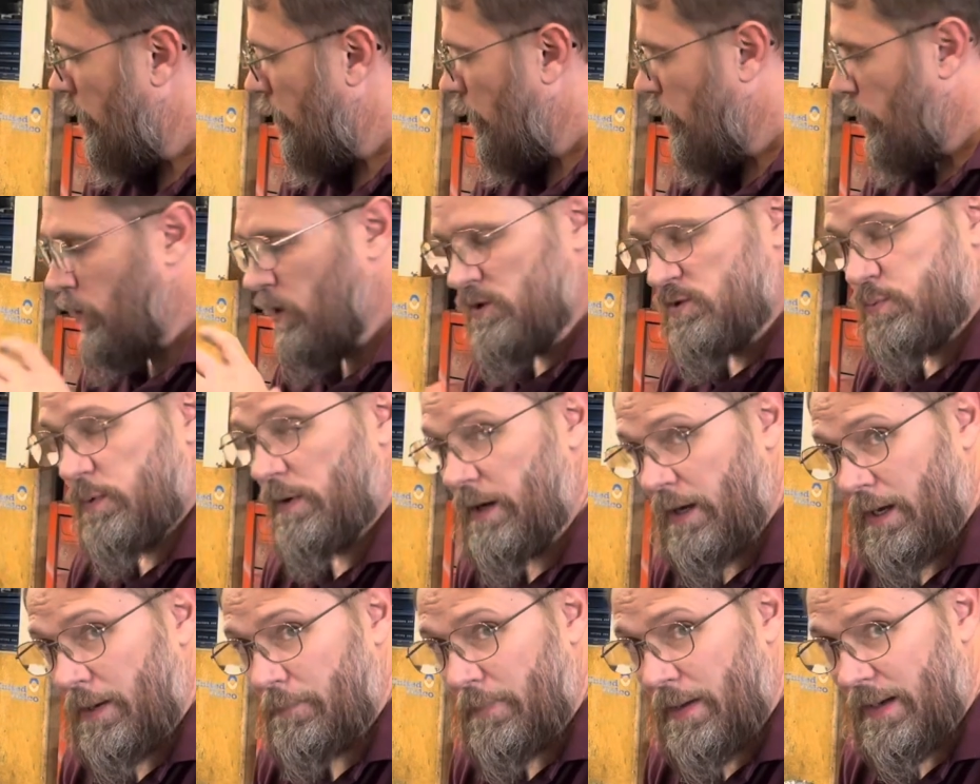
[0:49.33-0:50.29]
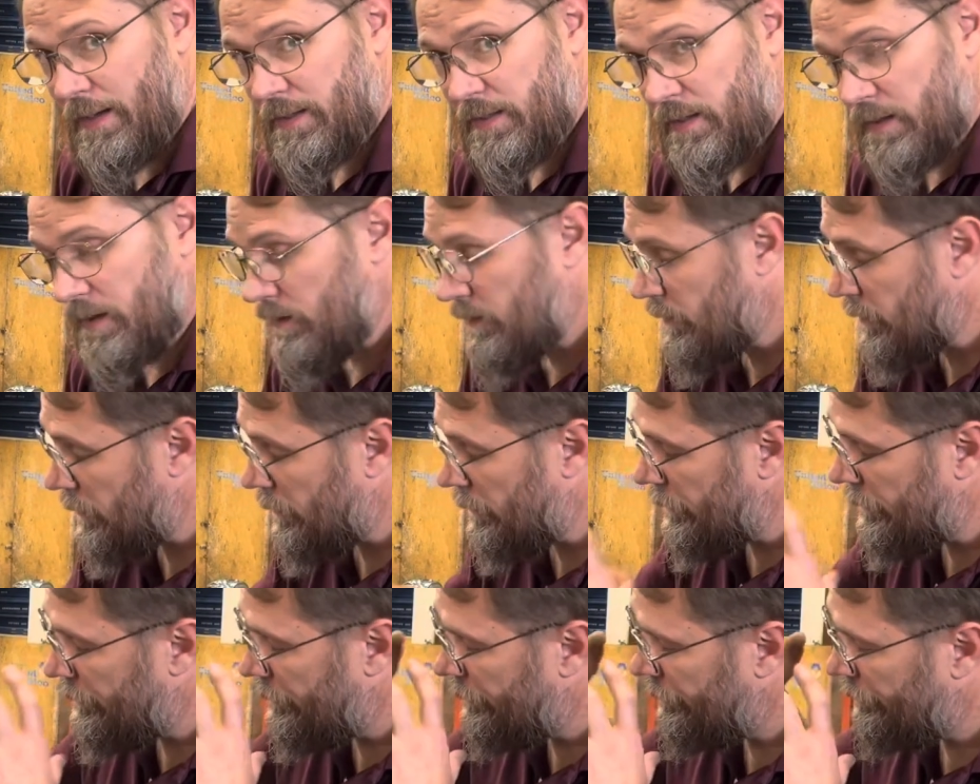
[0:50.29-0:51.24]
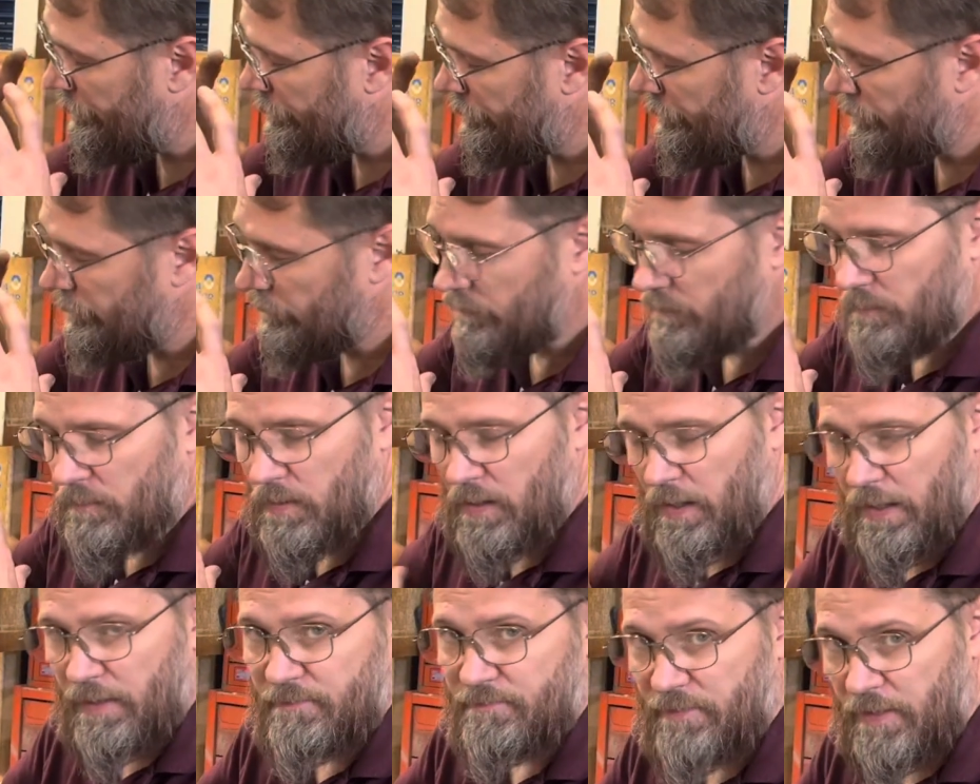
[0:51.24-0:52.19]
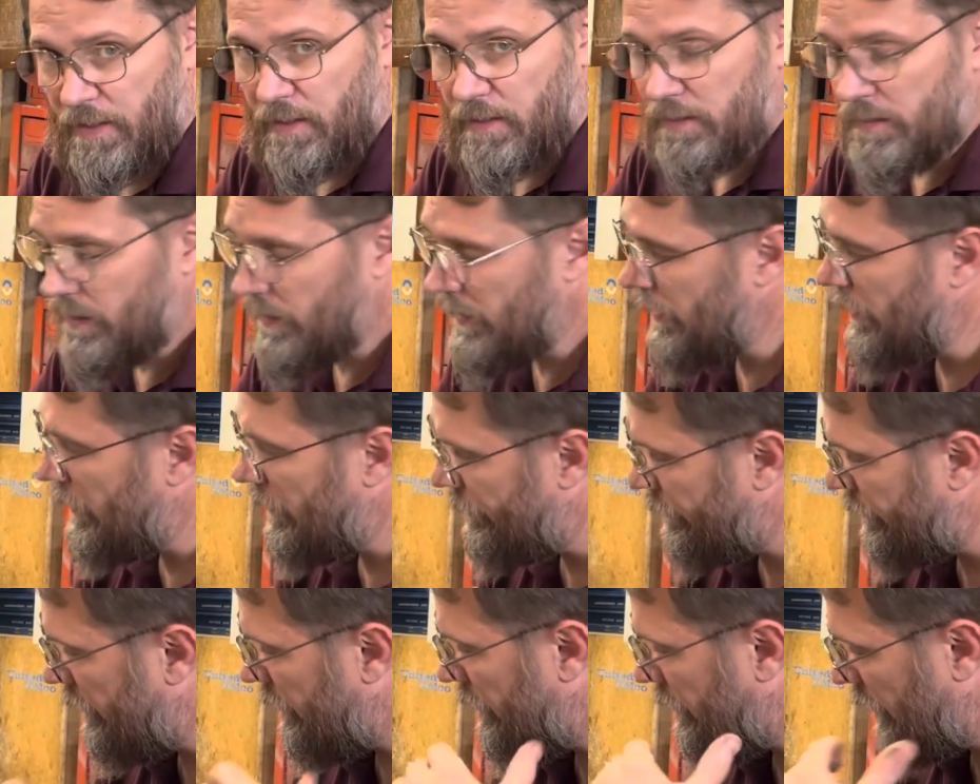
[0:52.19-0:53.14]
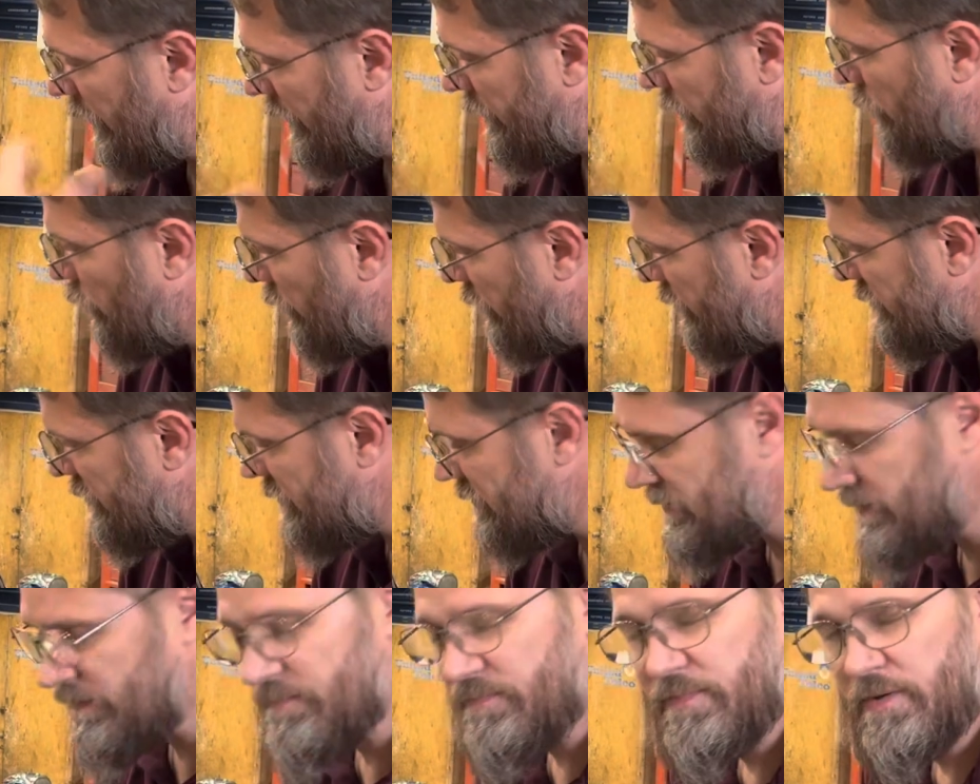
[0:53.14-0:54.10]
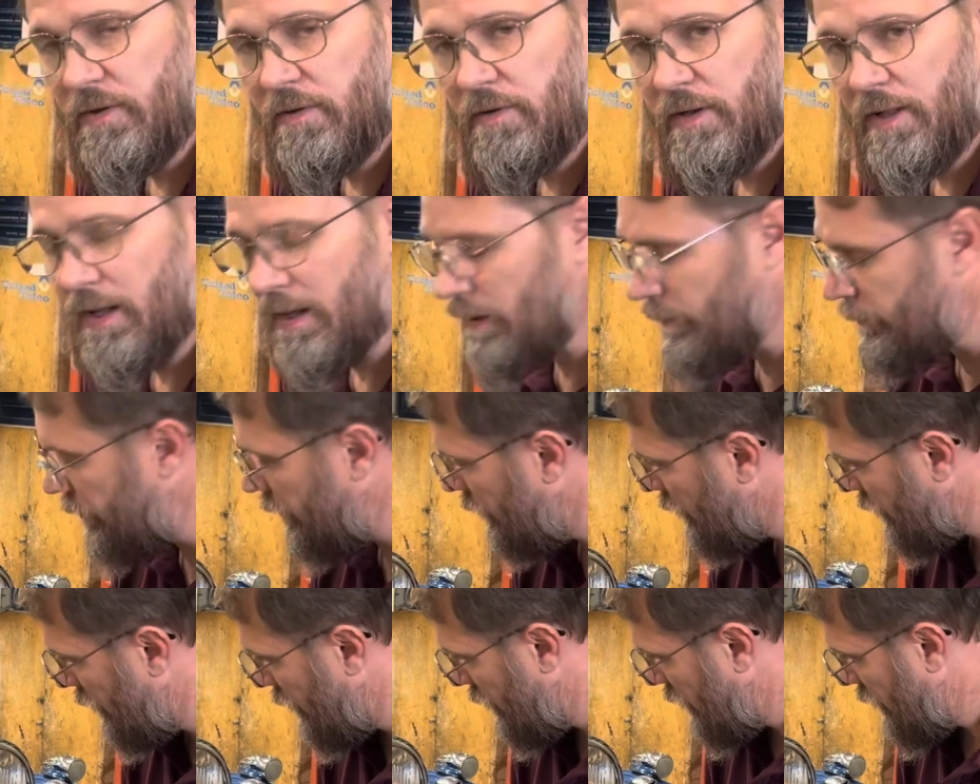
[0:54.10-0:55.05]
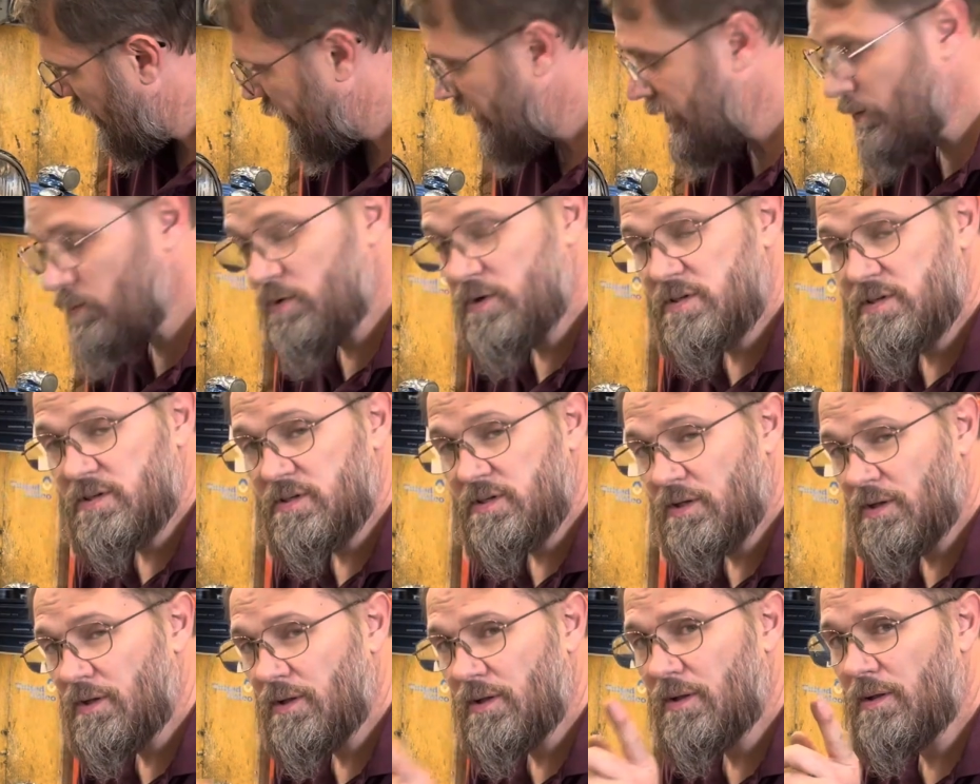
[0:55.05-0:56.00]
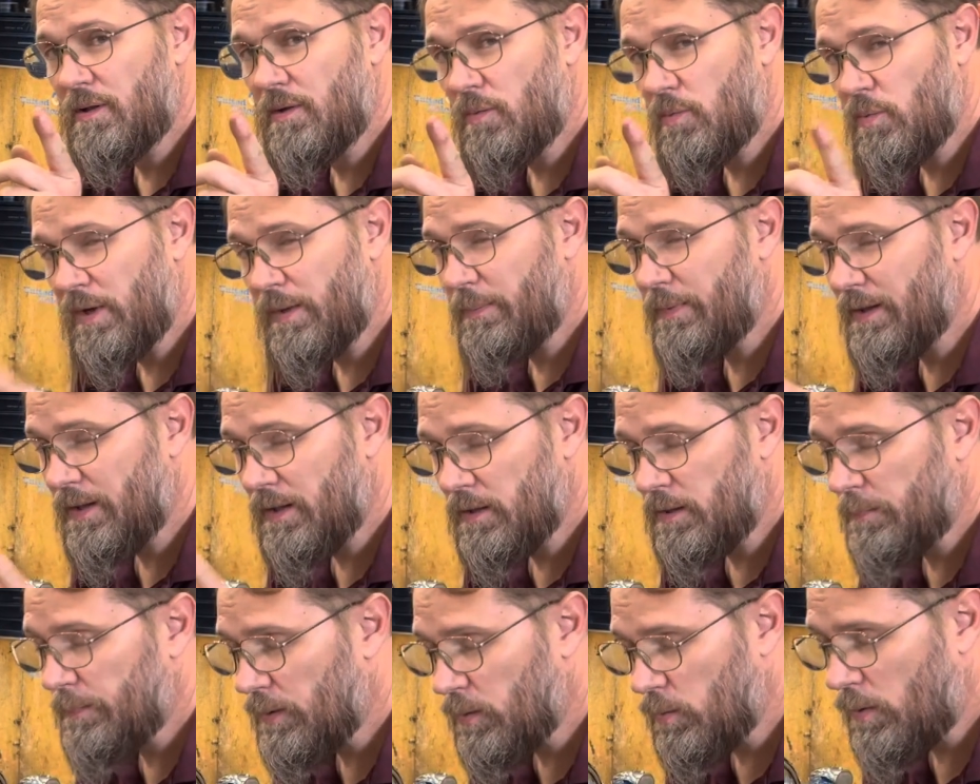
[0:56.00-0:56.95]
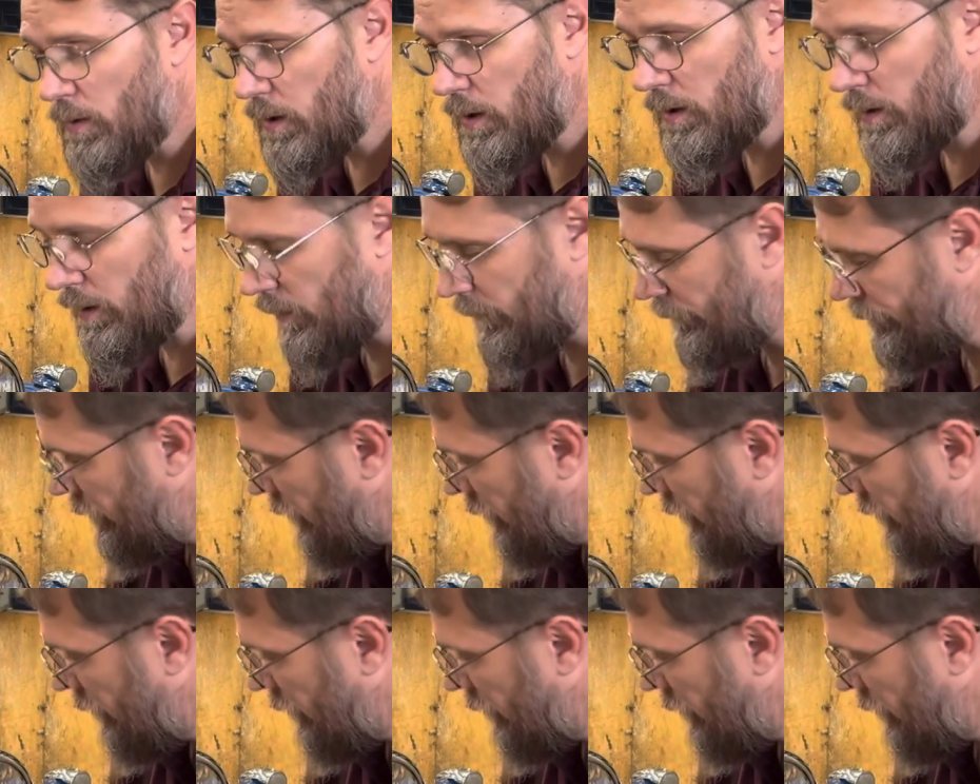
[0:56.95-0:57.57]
Once we got it back together, got it fired up, got the cooling system filled up, it was still weeping a little bit of water.